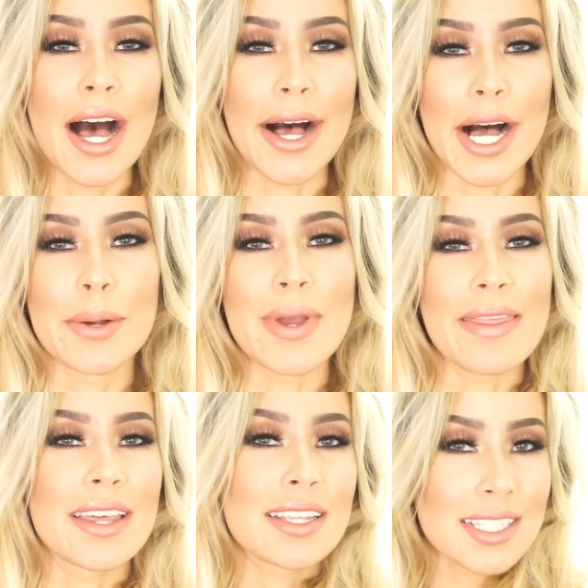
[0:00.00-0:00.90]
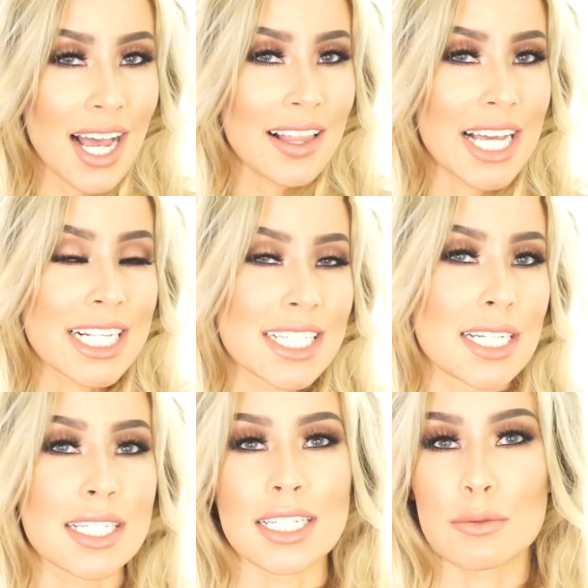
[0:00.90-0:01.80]
Um, and then the Zala
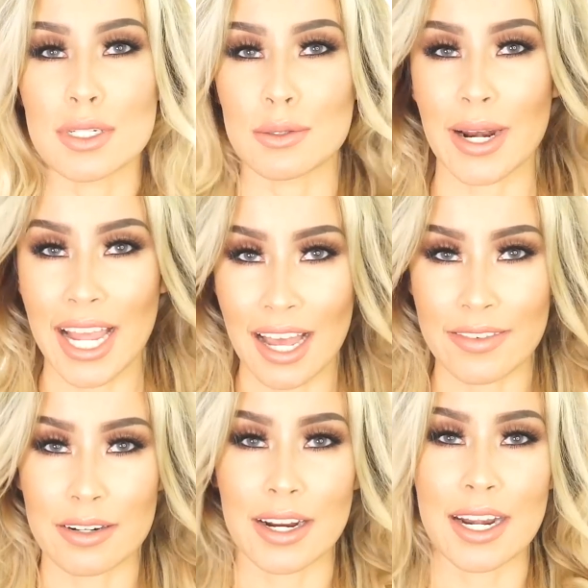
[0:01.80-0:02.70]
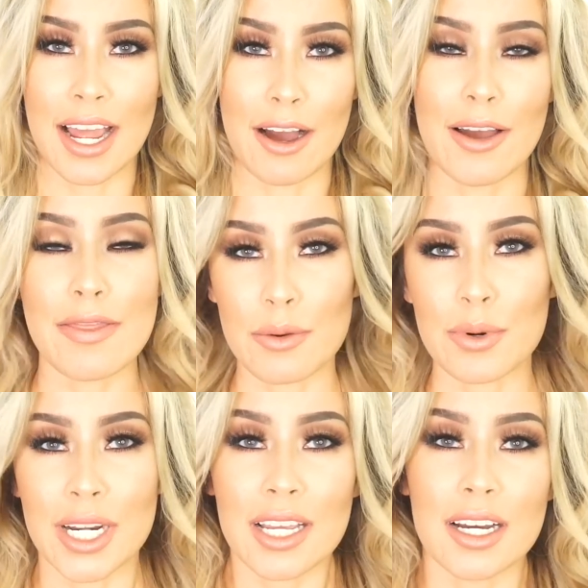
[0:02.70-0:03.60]
extensions, which is what I have in right now, and they're
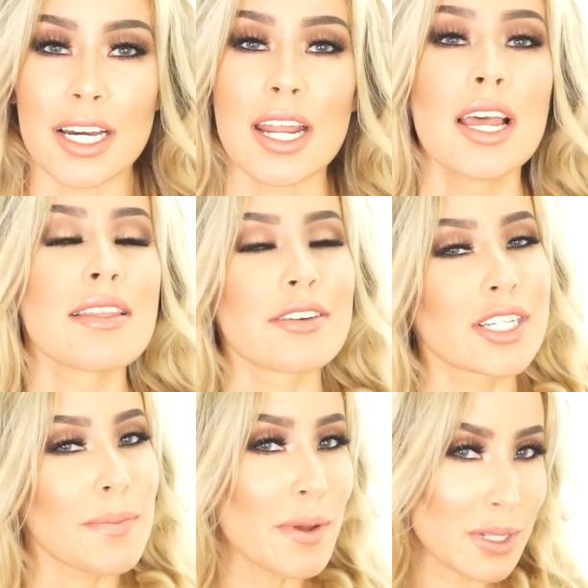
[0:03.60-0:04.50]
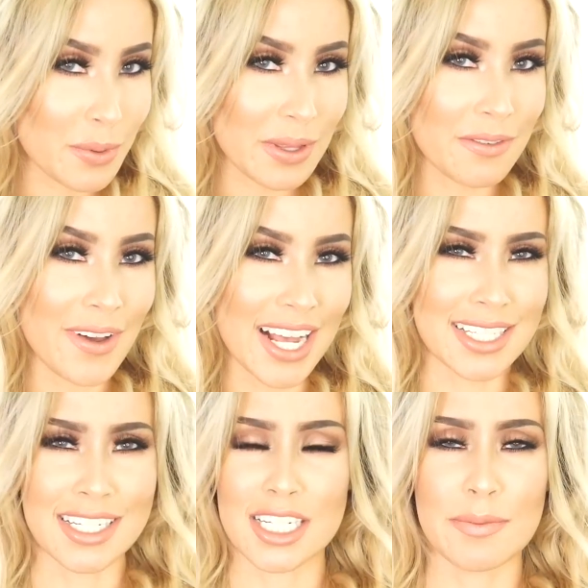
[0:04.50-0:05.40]
pretty good. Their shipping was really
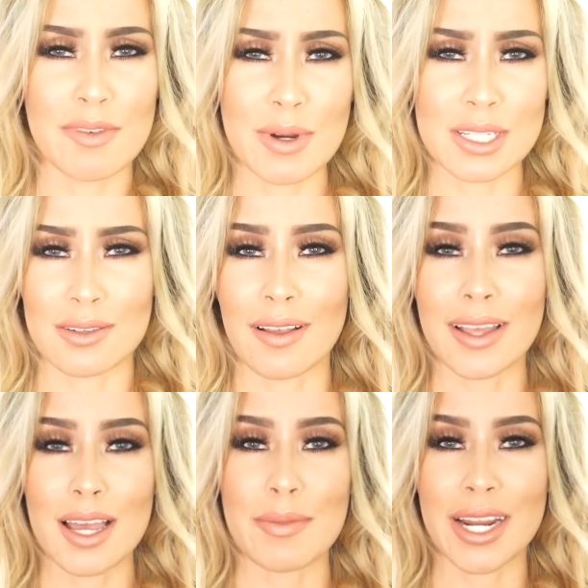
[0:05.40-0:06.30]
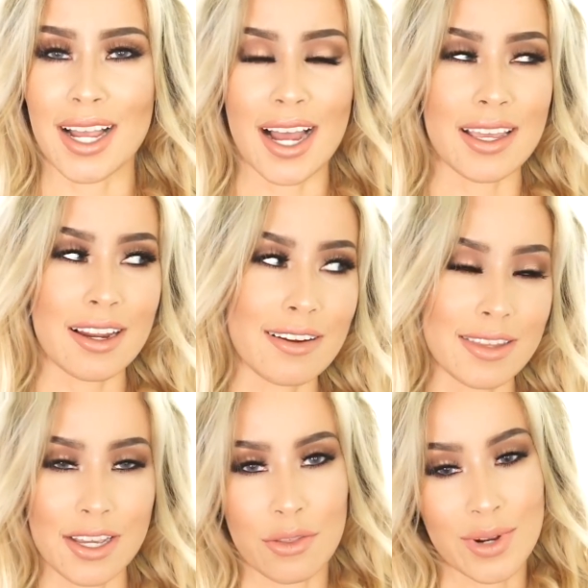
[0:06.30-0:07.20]
fast. It shipped from Australia, but it got here in
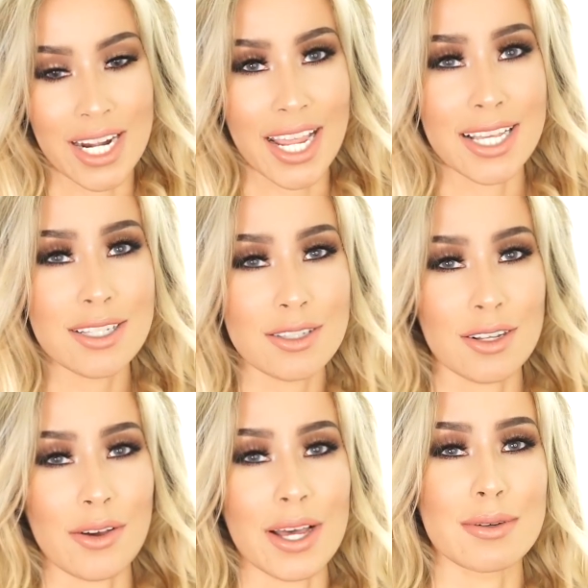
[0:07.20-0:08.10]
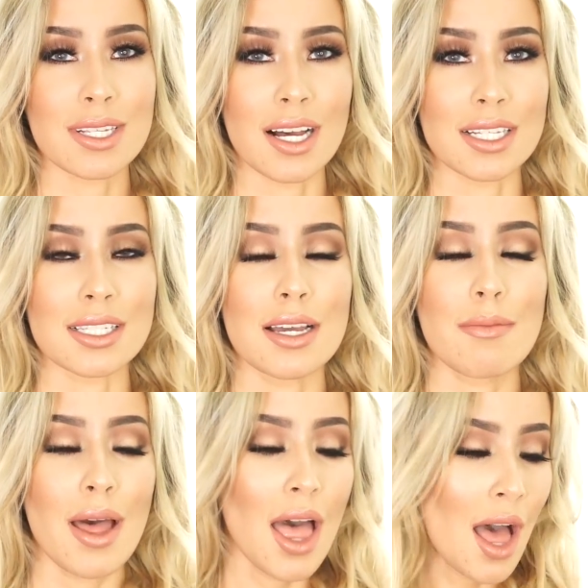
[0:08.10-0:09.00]
like three days, so that was awesome.